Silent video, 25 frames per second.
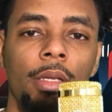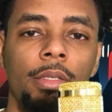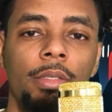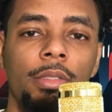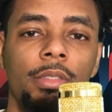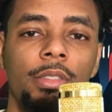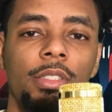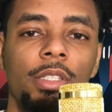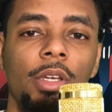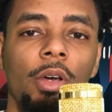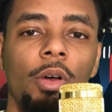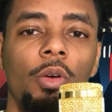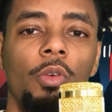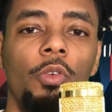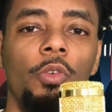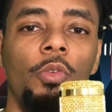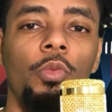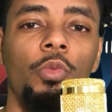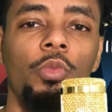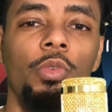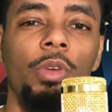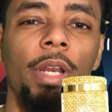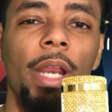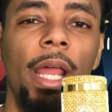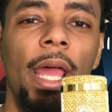So
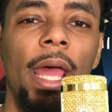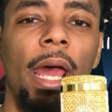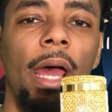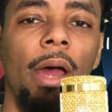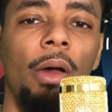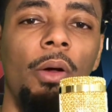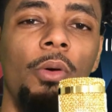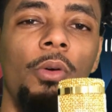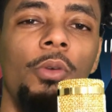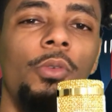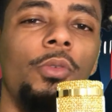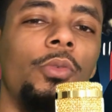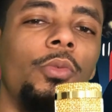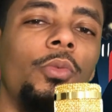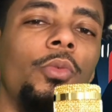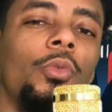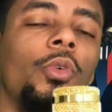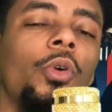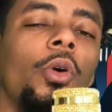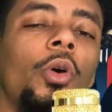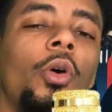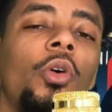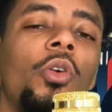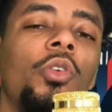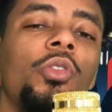now
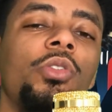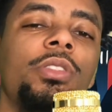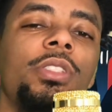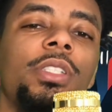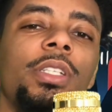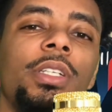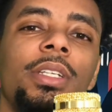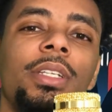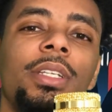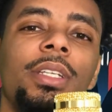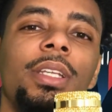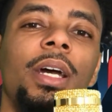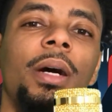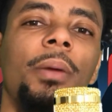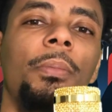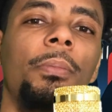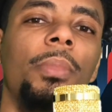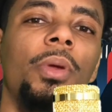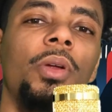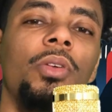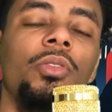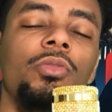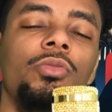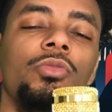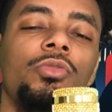we're on to
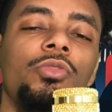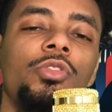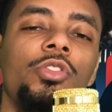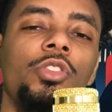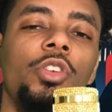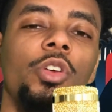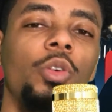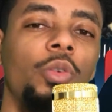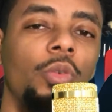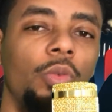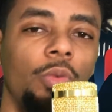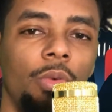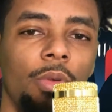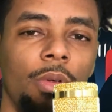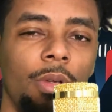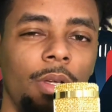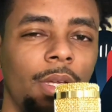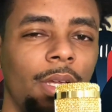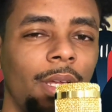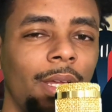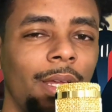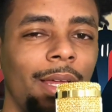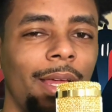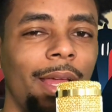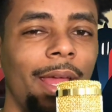number 2.
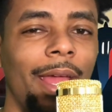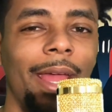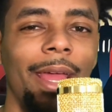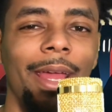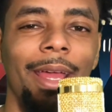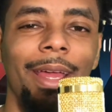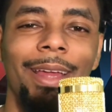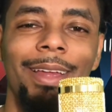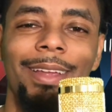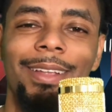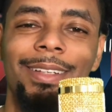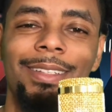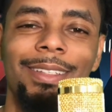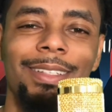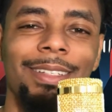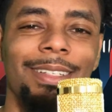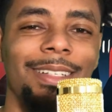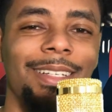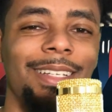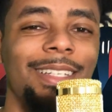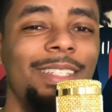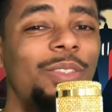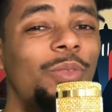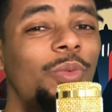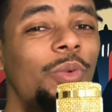And
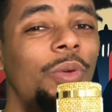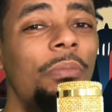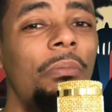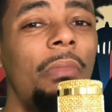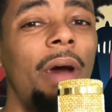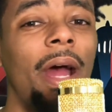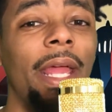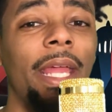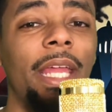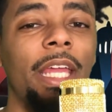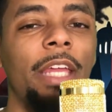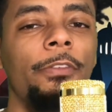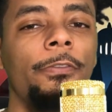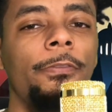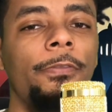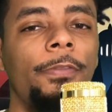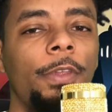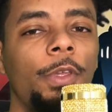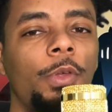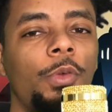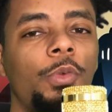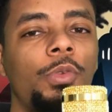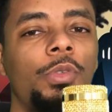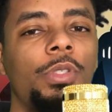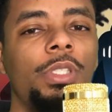this one might
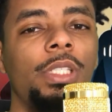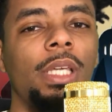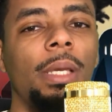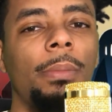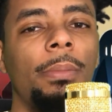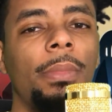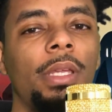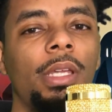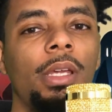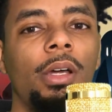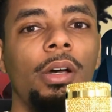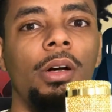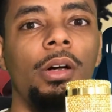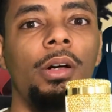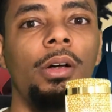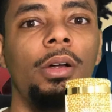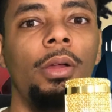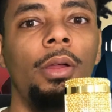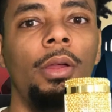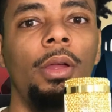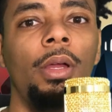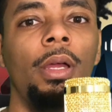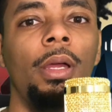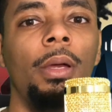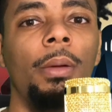confuse some of y'all,
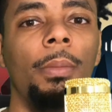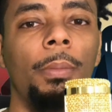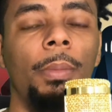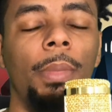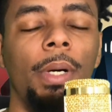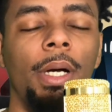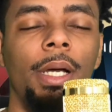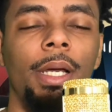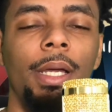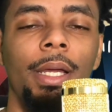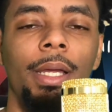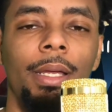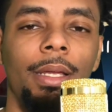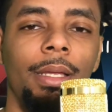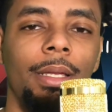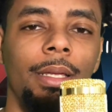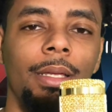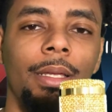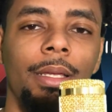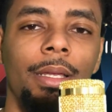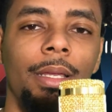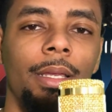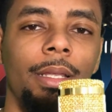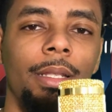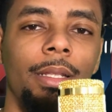but
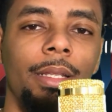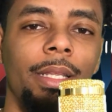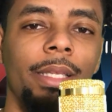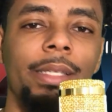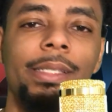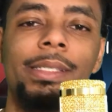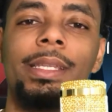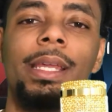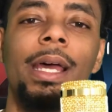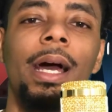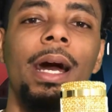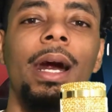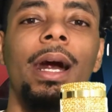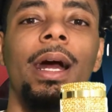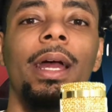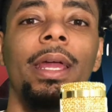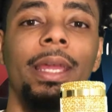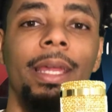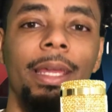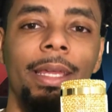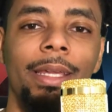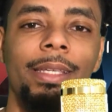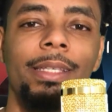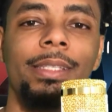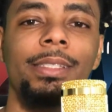this guy
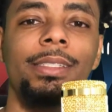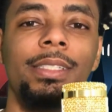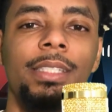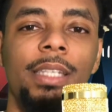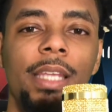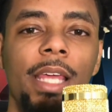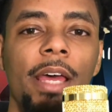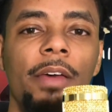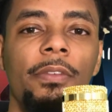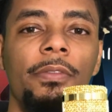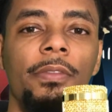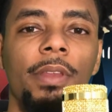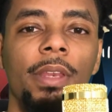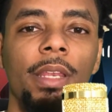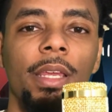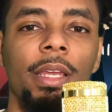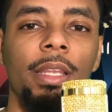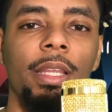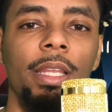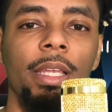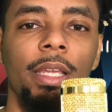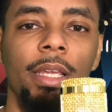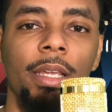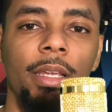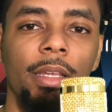is
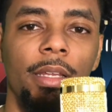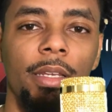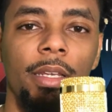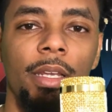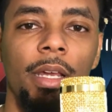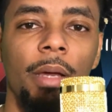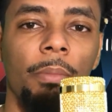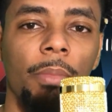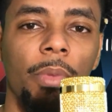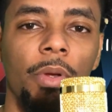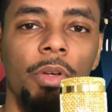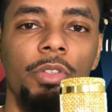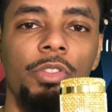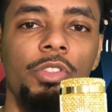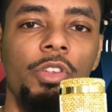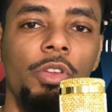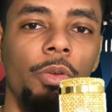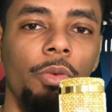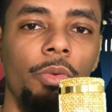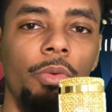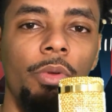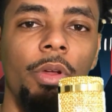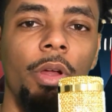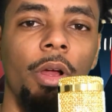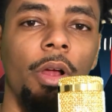definitely number
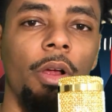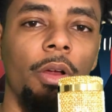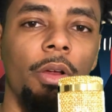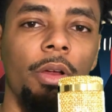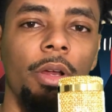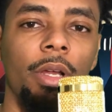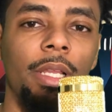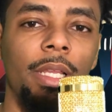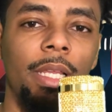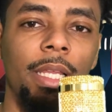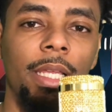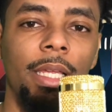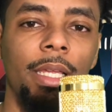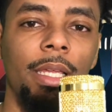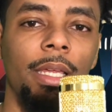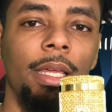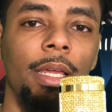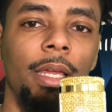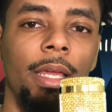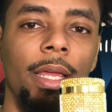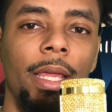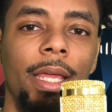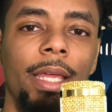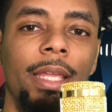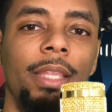2 currently
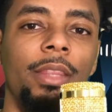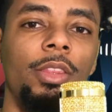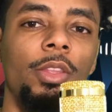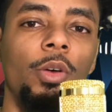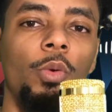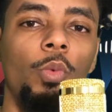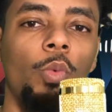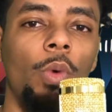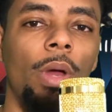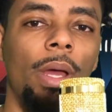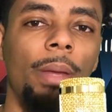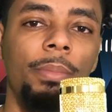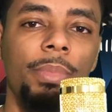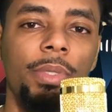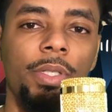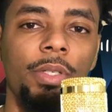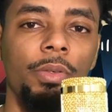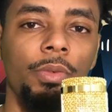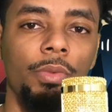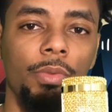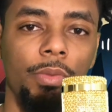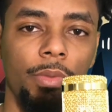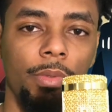in the webtoon,